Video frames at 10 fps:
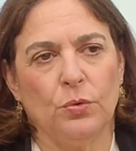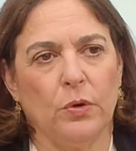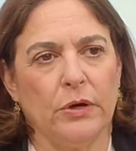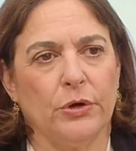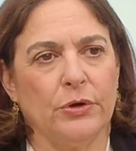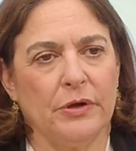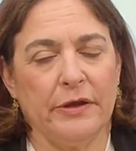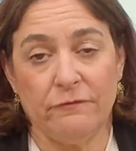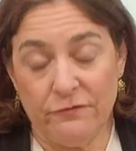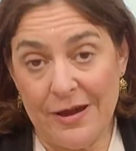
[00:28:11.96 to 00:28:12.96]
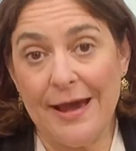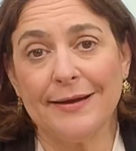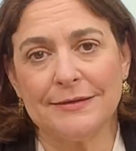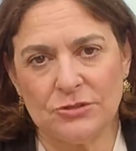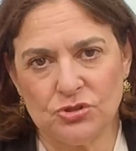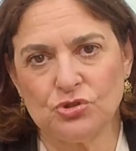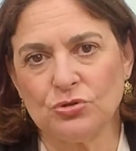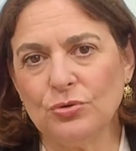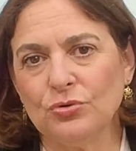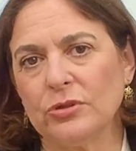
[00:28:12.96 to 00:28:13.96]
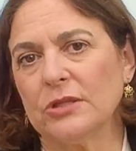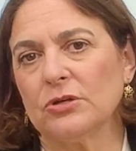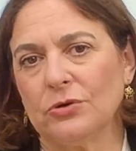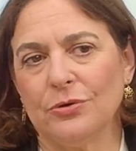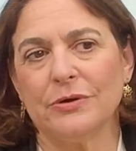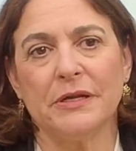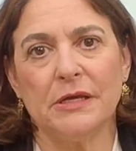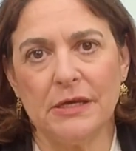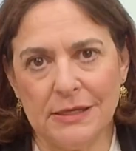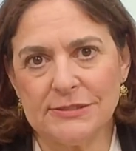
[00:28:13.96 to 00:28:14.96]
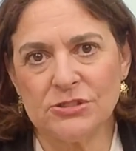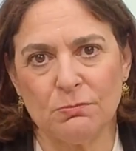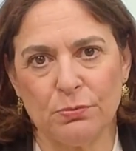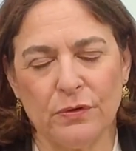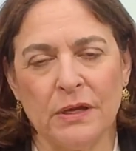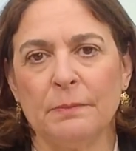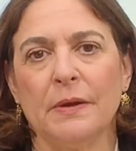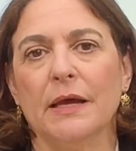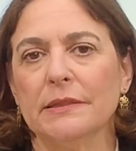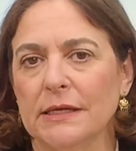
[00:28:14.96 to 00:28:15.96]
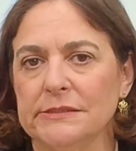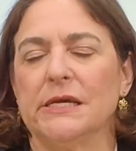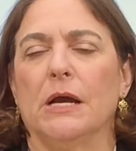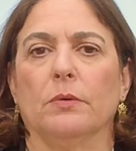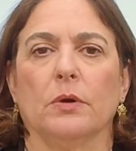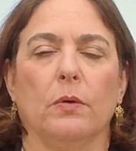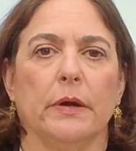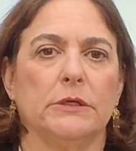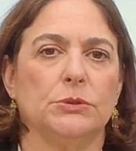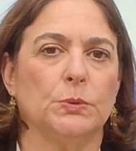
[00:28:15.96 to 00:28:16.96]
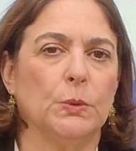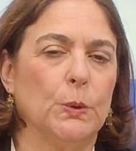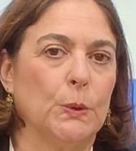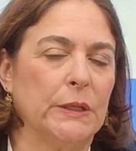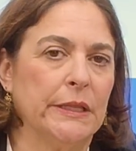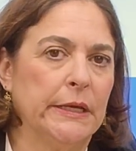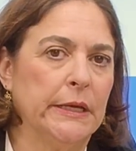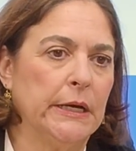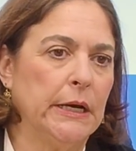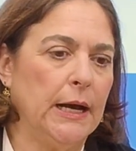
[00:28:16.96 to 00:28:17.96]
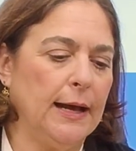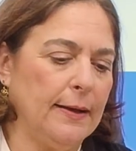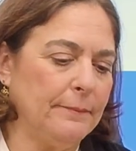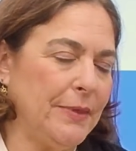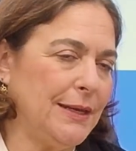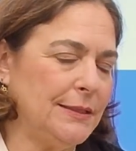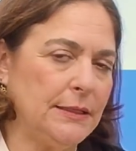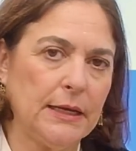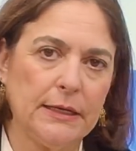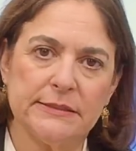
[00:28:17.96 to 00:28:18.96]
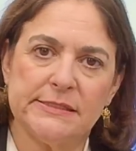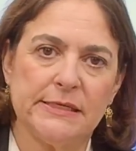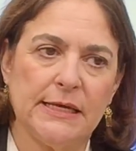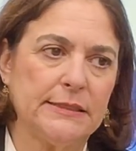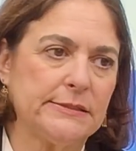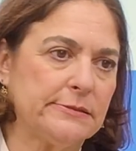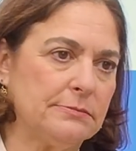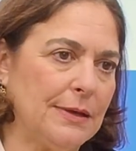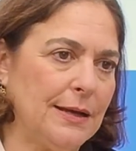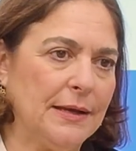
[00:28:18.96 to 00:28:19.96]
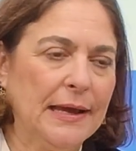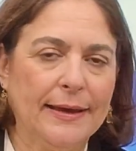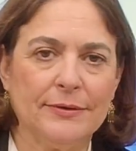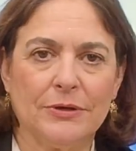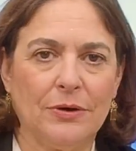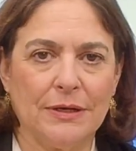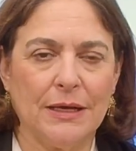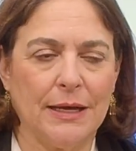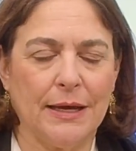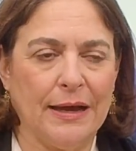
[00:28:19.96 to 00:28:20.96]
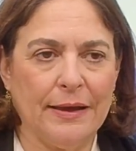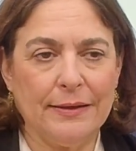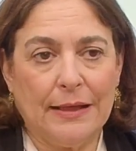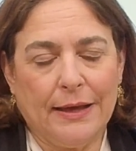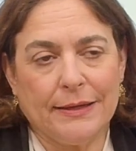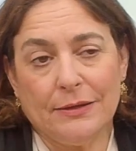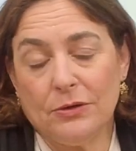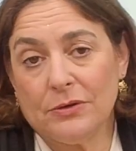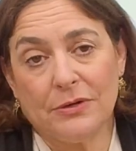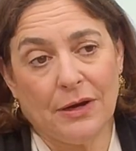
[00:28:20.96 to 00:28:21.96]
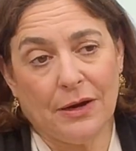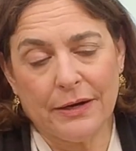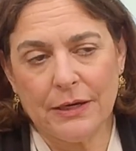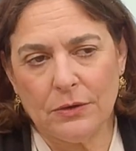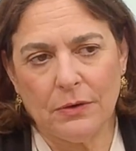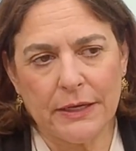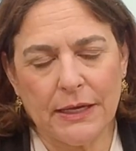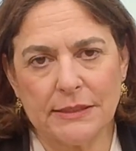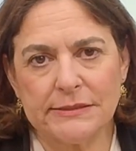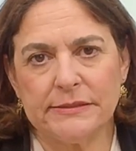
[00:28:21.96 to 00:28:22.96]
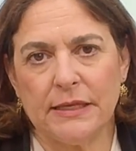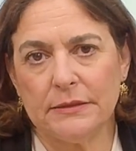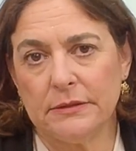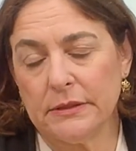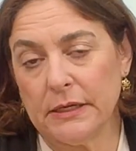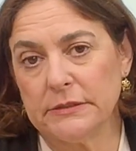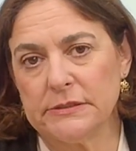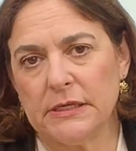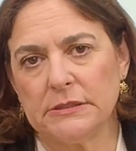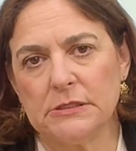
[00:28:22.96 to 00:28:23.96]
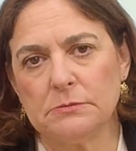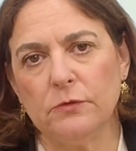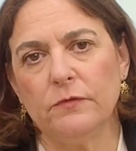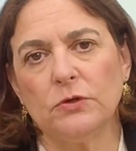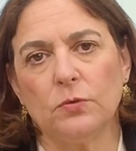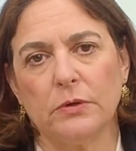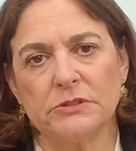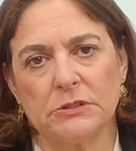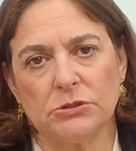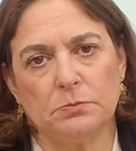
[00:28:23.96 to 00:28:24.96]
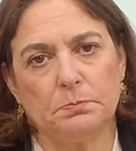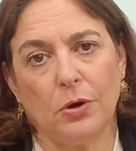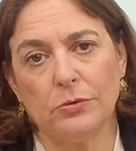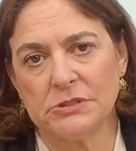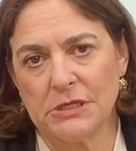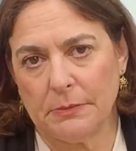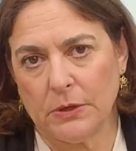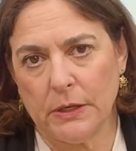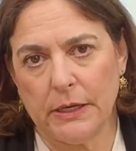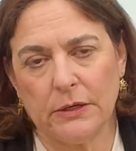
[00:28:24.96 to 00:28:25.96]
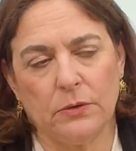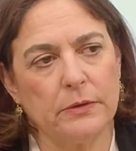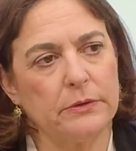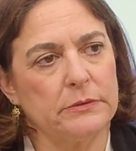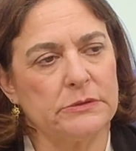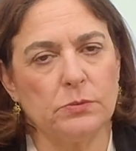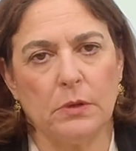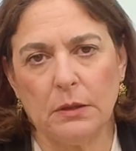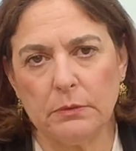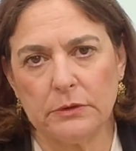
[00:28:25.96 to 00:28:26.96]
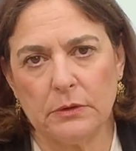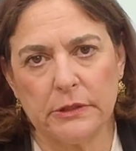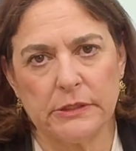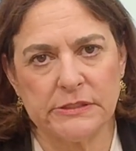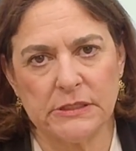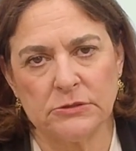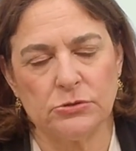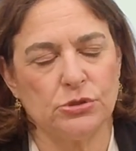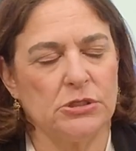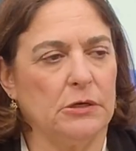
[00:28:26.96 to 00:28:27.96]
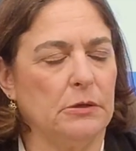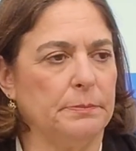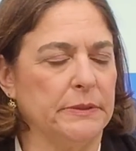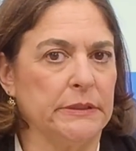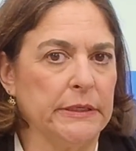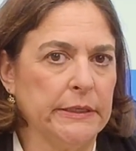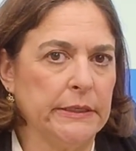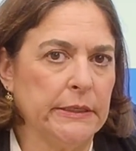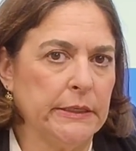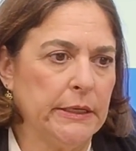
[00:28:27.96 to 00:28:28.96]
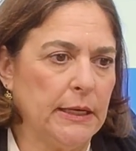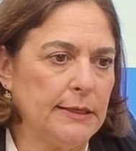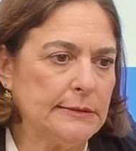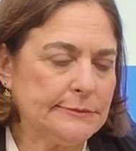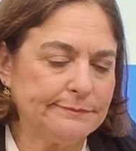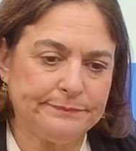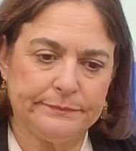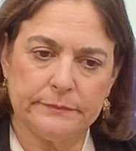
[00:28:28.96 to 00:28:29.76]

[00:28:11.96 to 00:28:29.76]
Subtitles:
where, in fact, it's true that the court is supreme, and that's how we're going to rule. And in the United States, I don't know, you could argue, I guess, that the United States is moving towards a post-democratic order as well, with all the censorship and